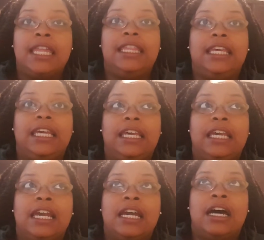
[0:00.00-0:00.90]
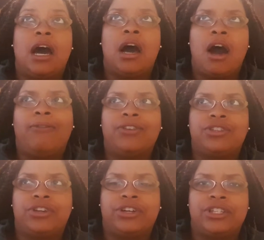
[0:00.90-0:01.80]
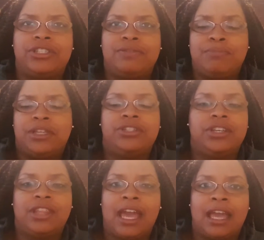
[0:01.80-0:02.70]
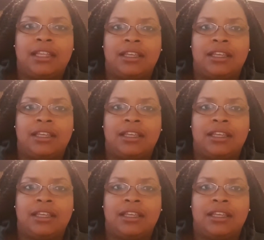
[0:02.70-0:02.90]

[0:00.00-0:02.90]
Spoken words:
the officers mentioned that